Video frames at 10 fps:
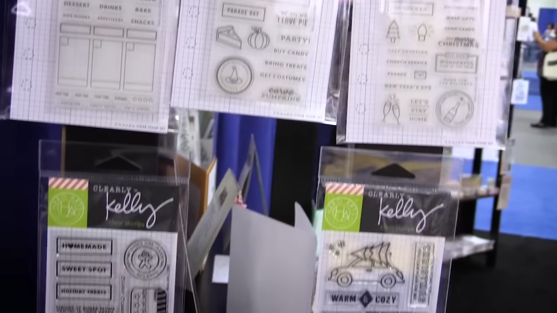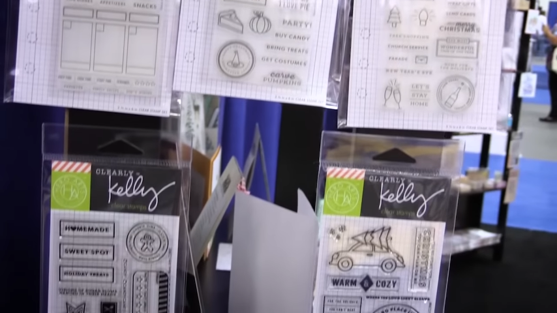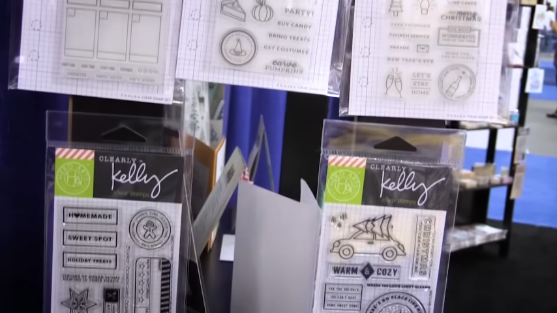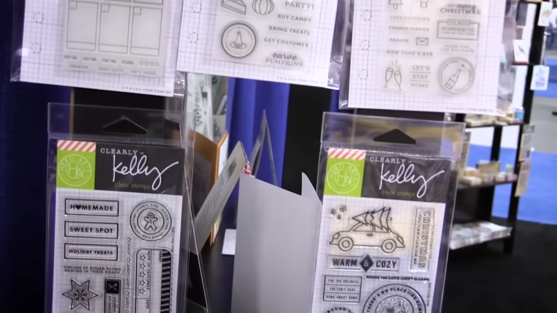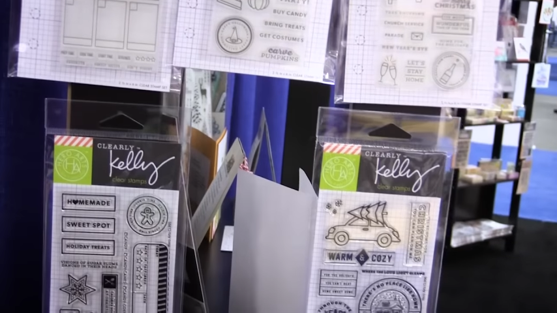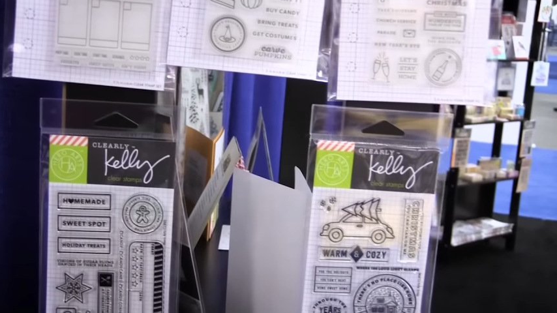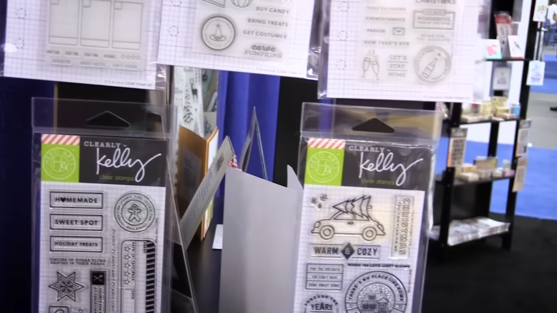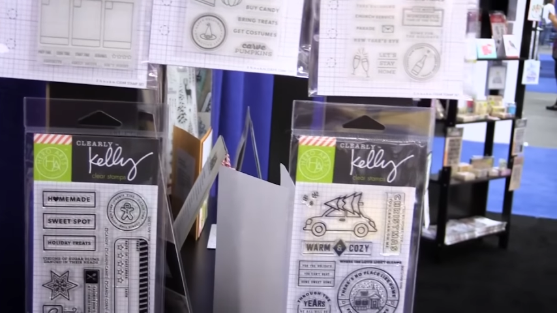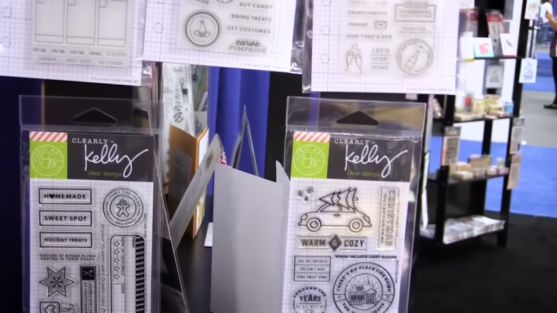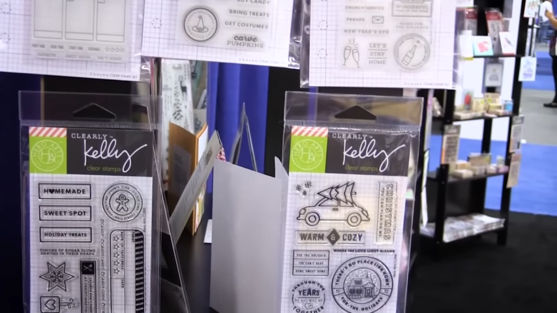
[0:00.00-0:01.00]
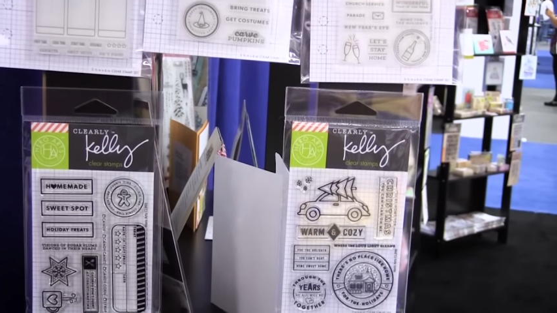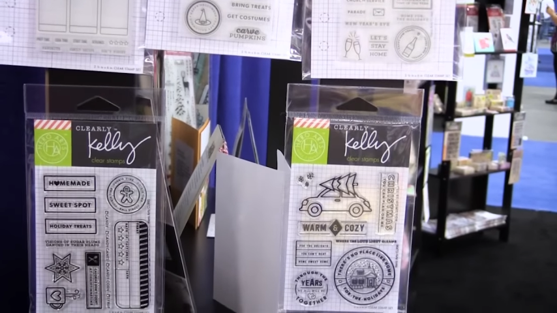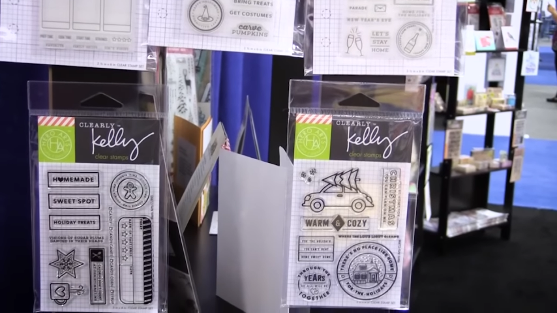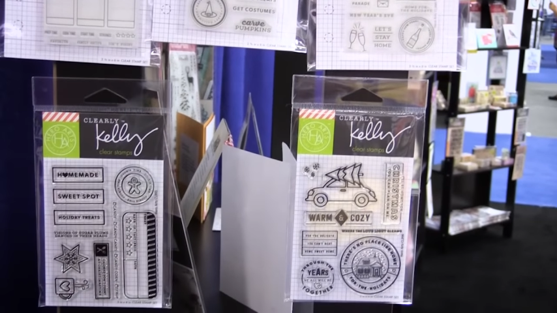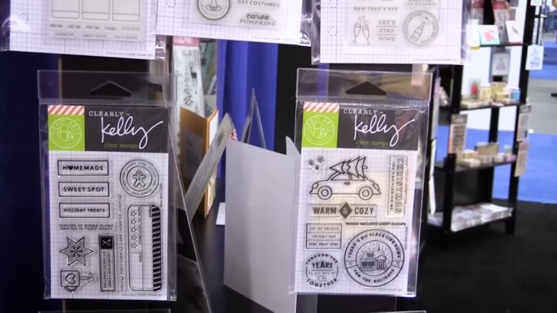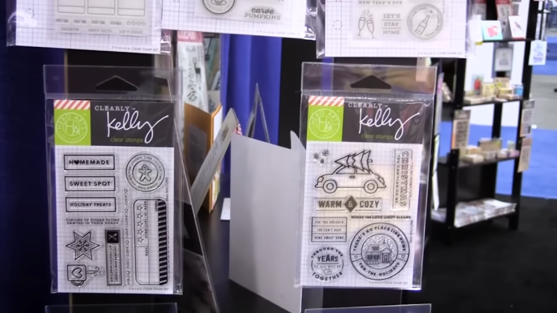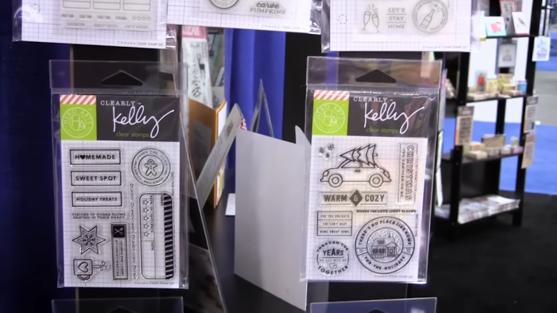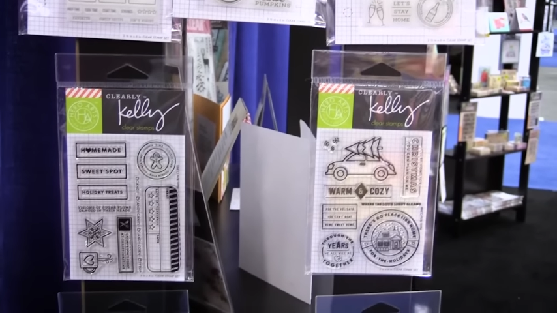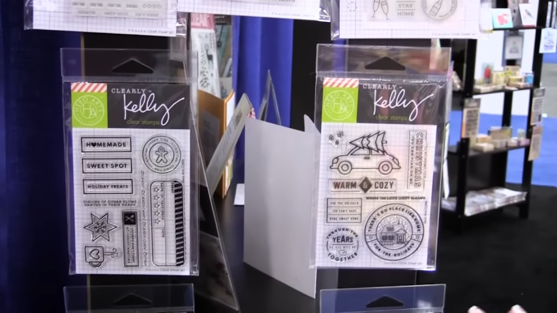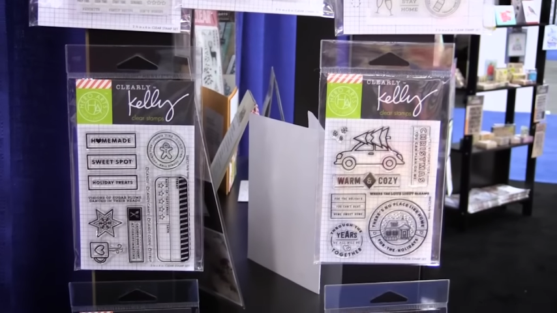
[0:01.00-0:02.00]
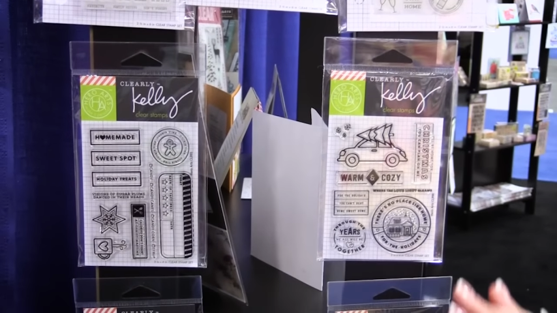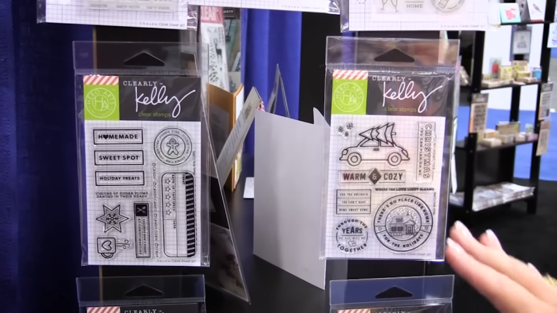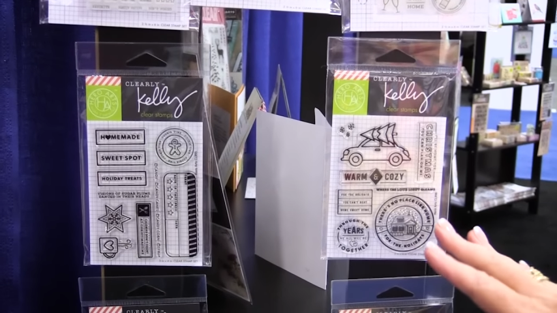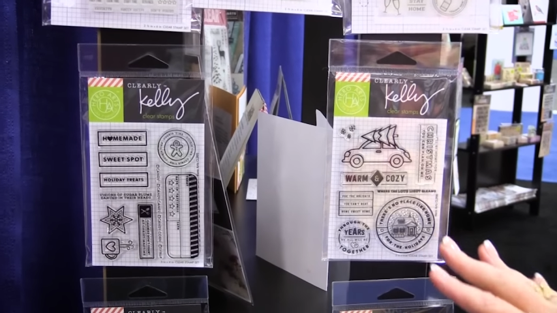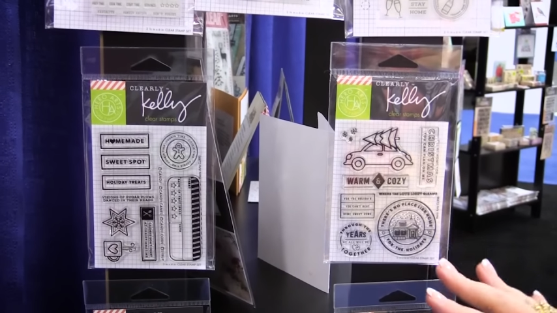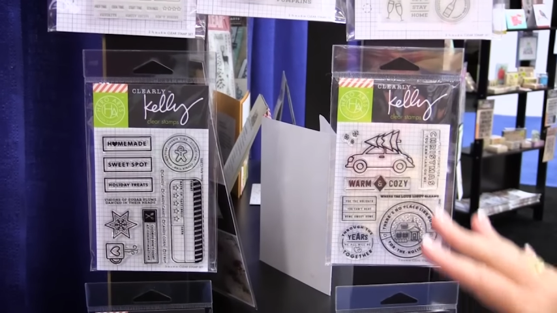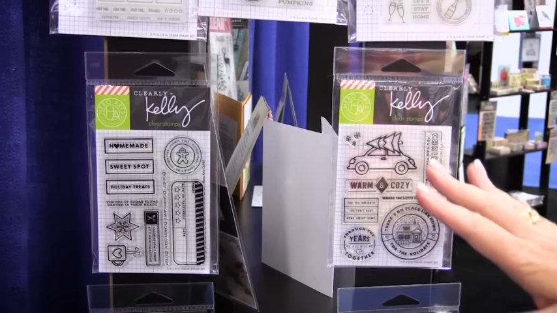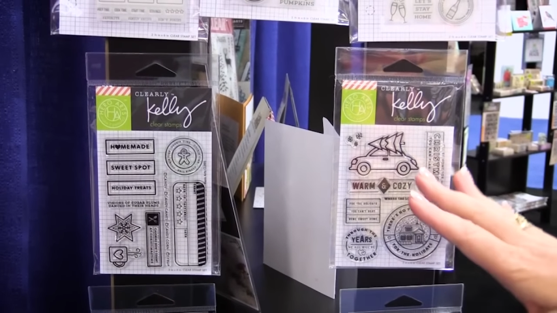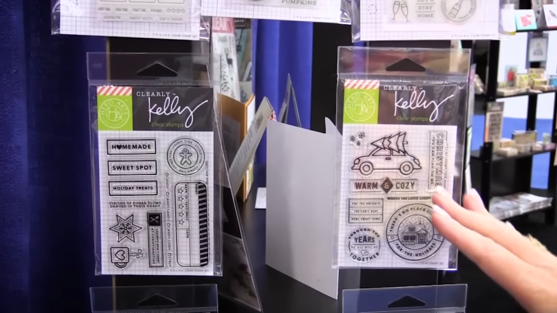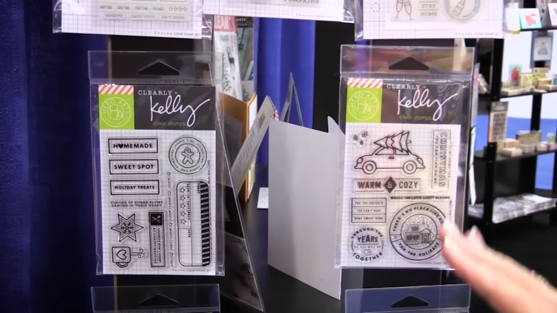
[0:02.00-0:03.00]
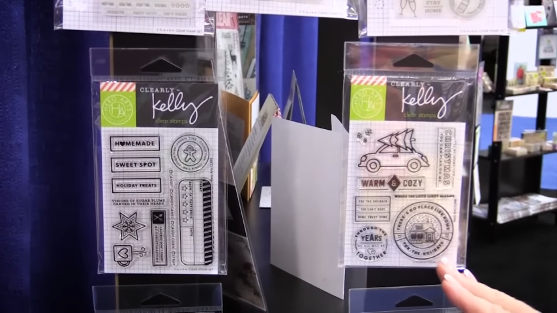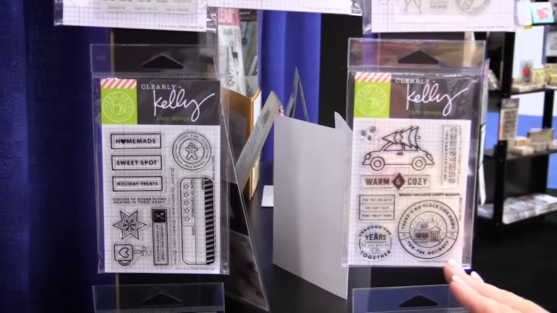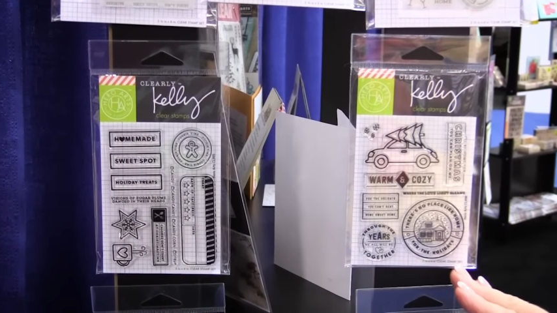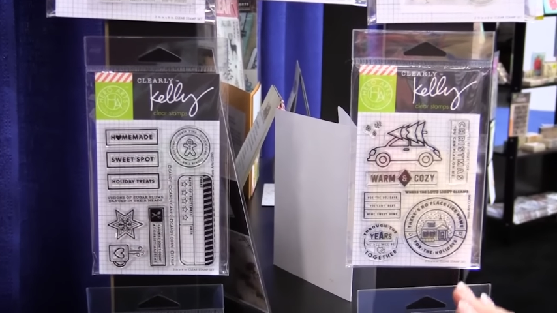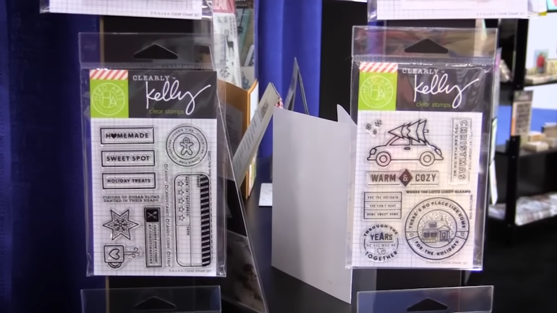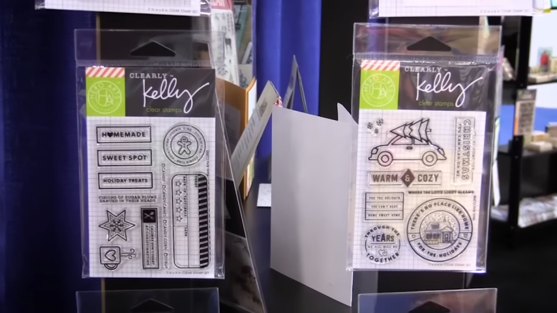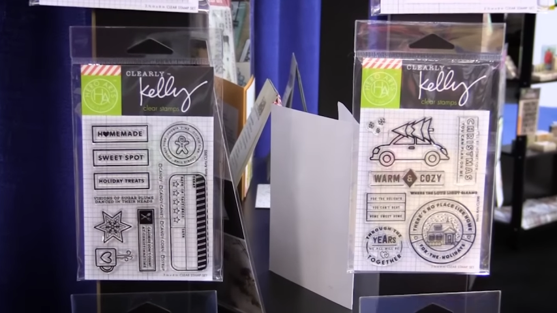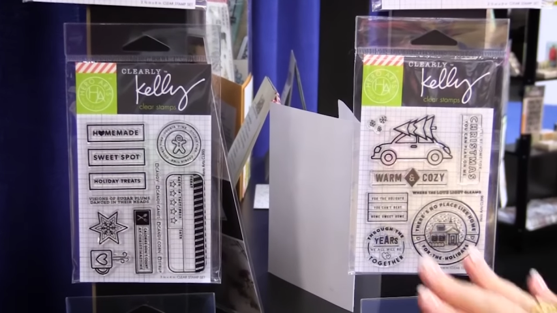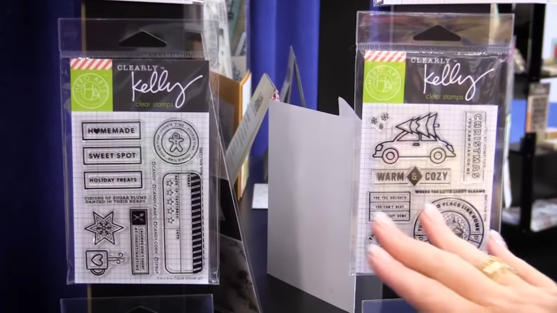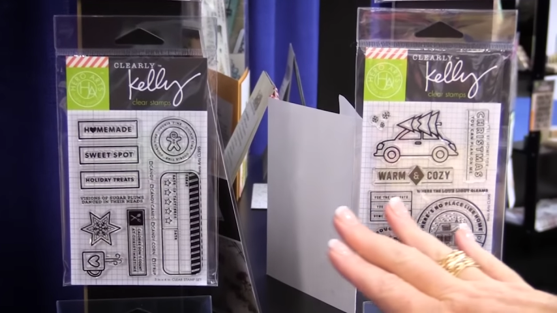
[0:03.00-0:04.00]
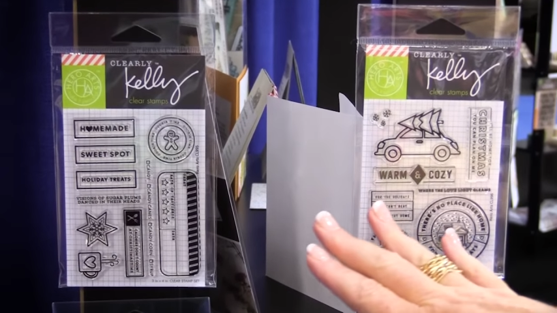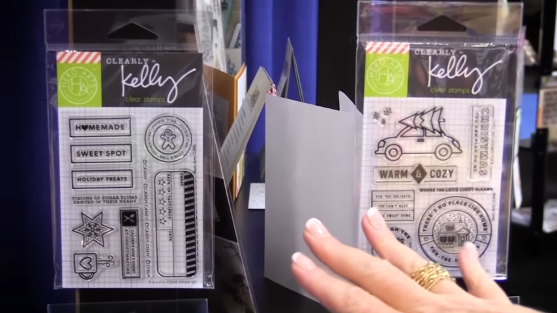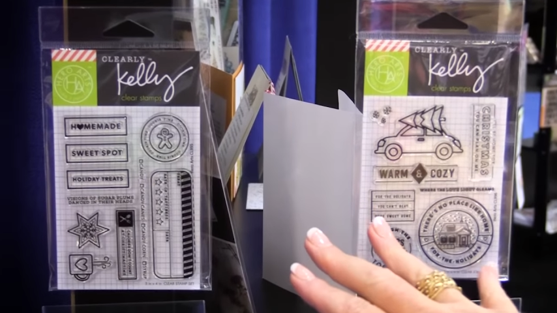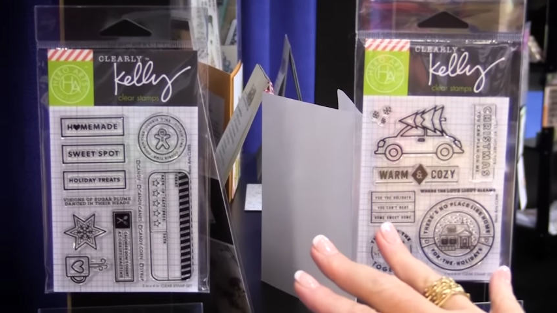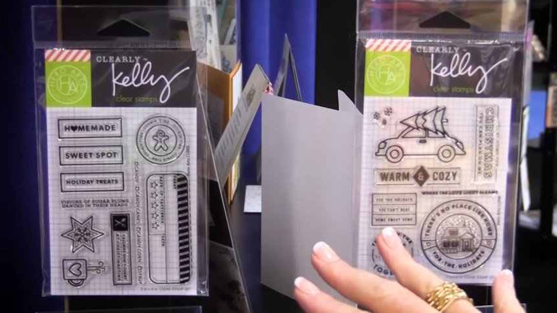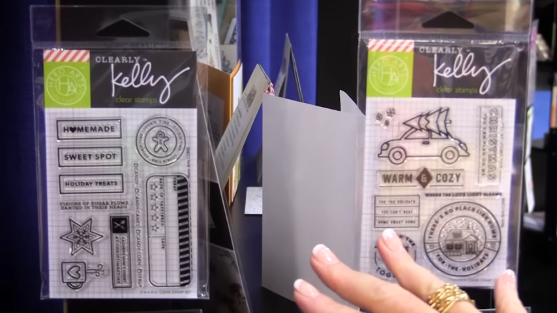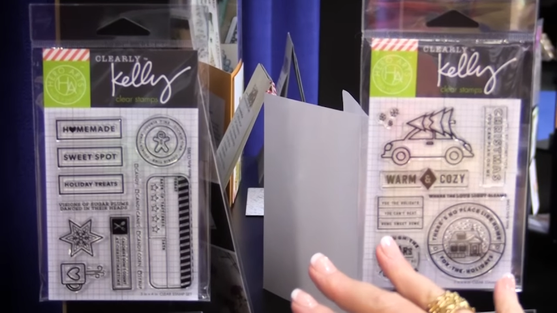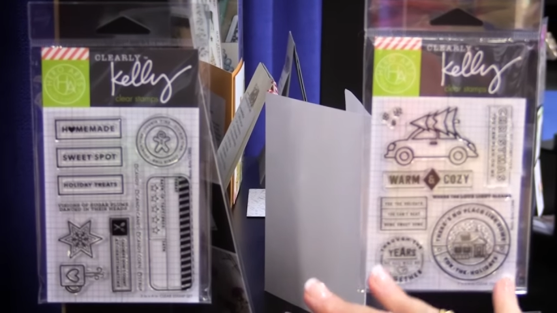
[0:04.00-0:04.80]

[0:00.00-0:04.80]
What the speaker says: No face is visible, so there are no lips to read.